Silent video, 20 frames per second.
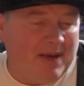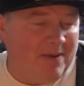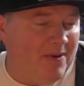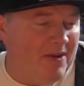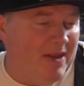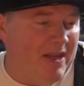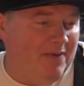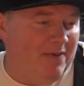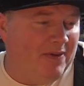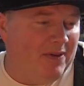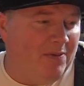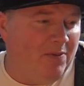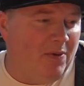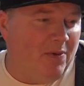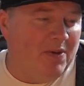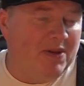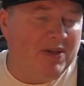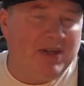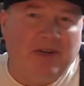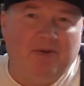I'm going to leave it till
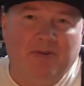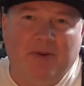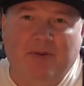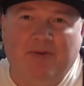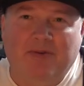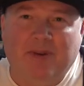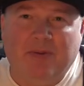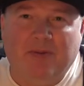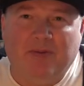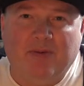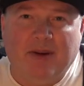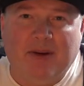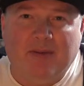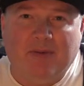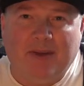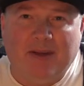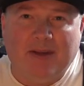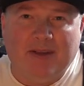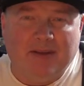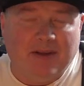probably January or February
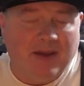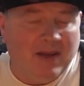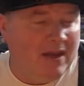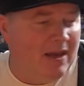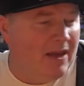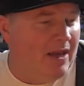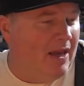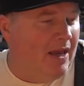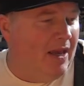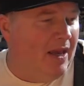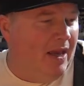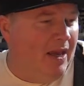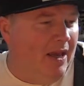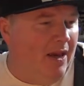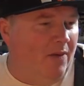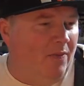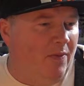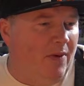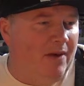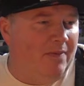
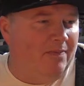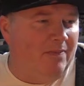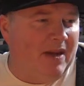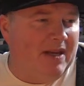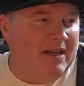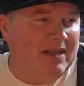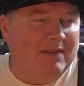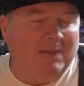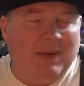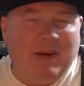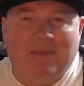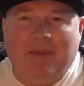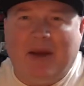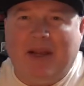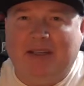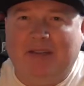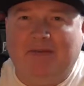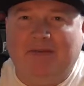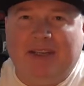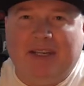when money's a bit
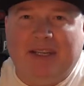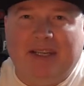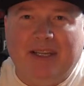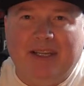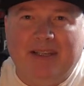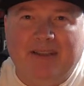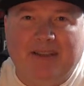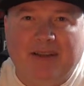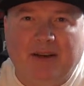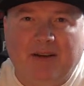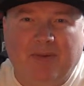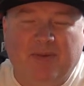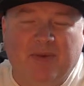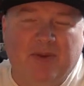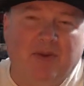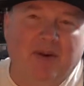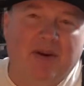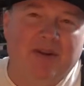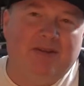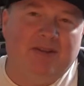better really. So I'm
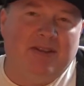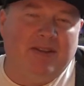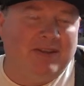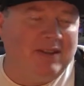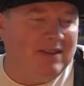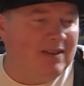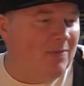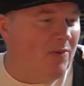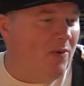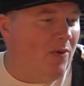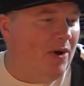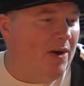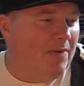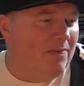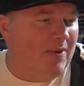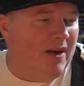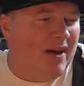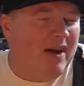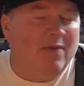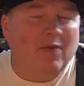sorry to
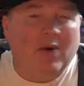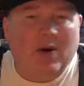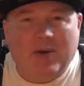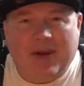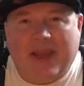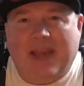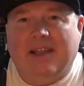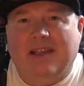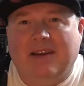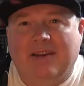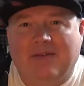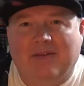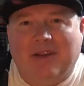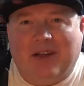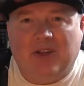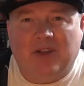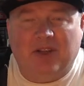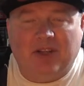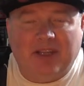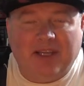disappoint, but I will get there
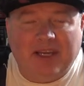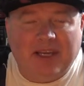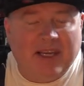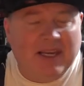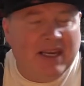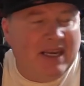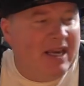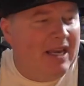eventually.